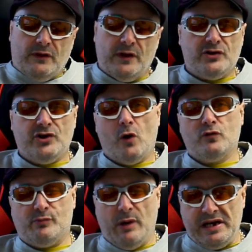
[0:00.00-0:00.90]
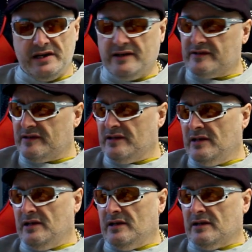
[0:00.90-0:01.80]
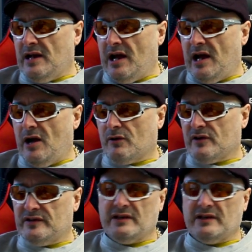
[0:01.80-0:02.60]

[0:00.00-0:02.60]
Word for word: that Joe speaks now because